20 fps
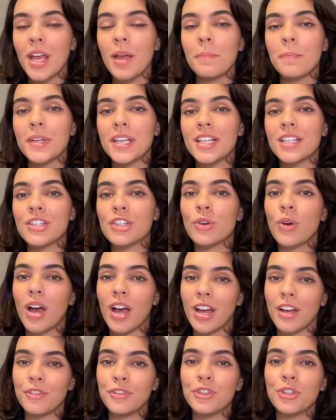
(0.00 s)
because you
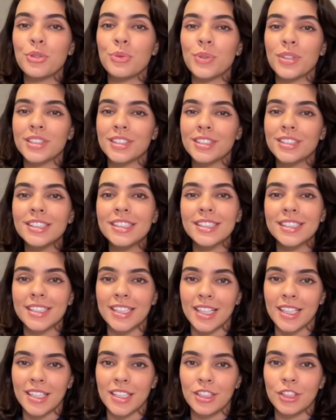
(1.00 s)
have to
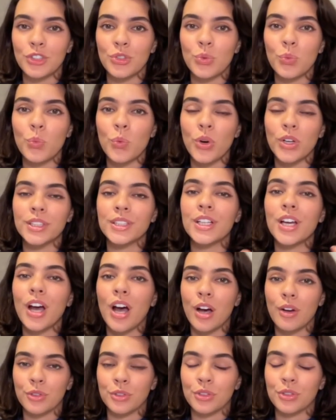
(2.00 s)
understand what the
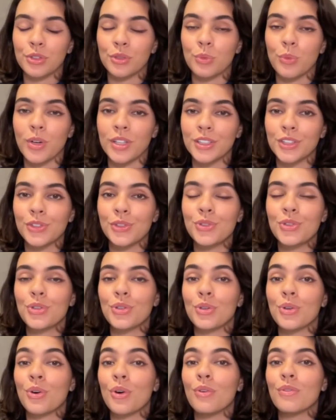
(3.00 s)
author wants to
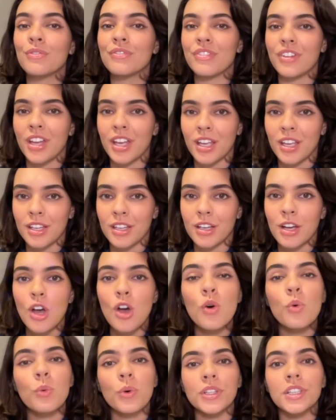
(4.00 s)
convey,
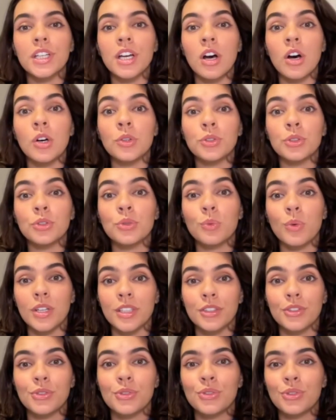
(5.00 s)
what the author
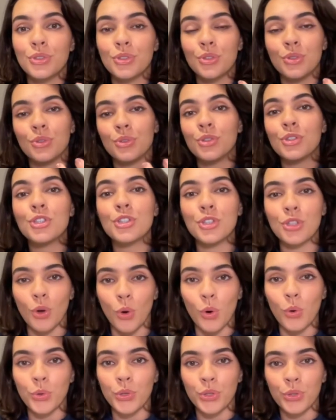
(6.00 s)
wants to
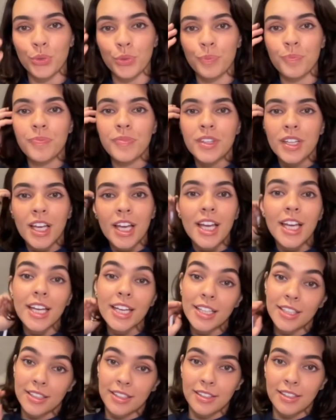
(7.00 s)
show you
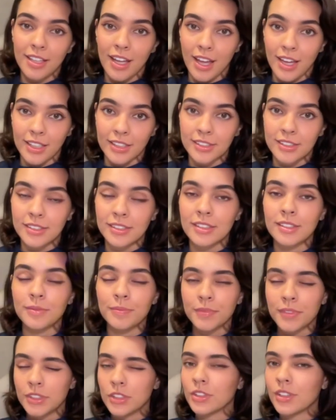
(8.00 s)
in the text.
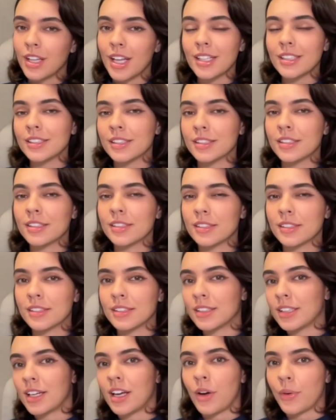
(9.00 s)
So let's
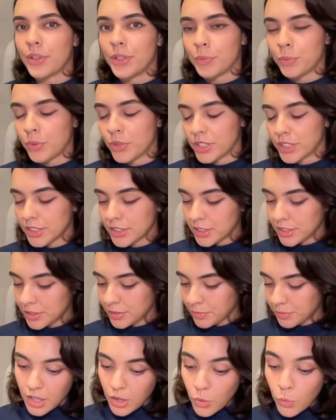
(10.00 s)
see how it works.
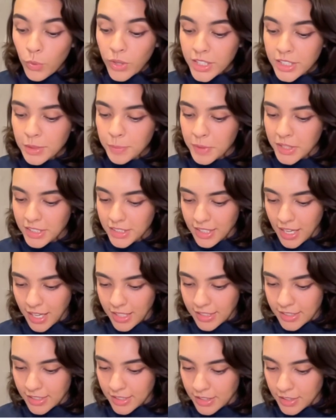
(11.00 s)
What is being
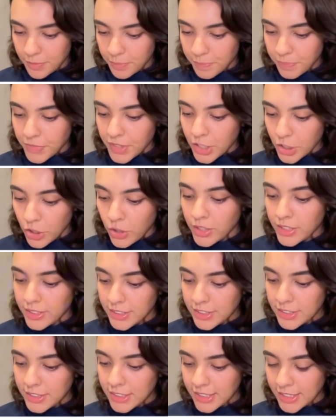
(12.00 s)
tested? Your
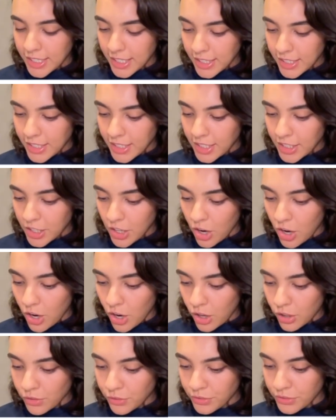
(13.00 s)
understanding
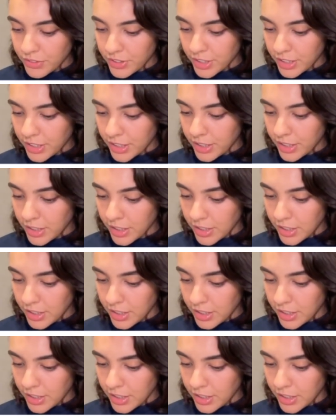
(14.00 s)
of the